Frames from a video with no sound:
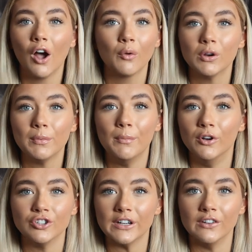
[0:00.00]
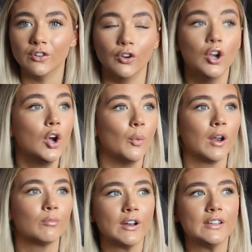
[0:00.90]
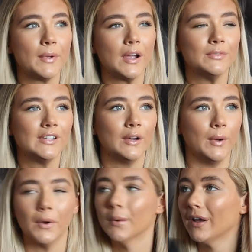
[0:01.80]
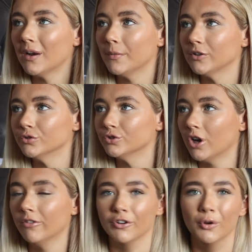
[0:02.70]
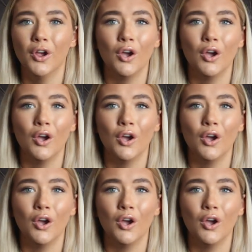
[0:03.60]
I don't want to be putting trainers on when I'm running to pick up a takeaway, when I'm getting a McDonald's drive-thru.